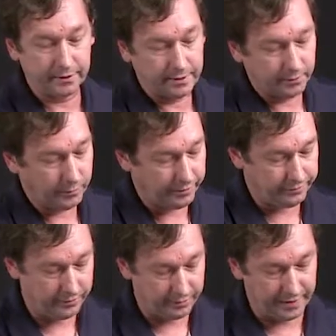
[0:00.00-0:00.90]
along
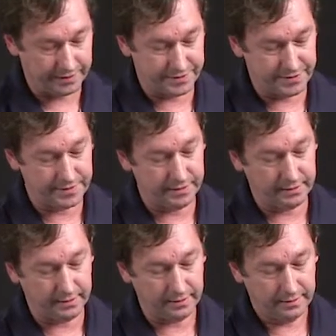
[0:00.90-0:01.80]
with you, and they could
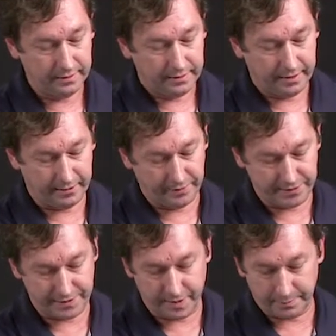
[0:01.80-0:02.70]
see every
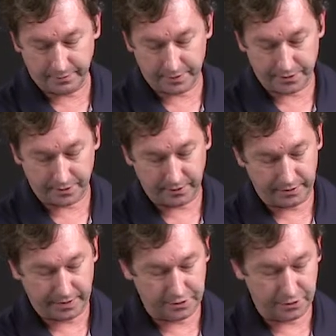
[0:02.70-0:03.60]
step of the
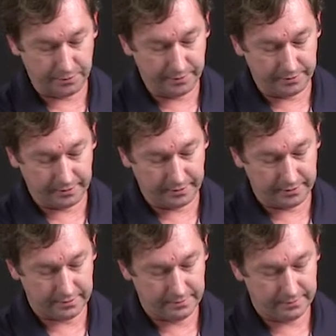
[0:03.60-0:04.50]
circuit as you're building it.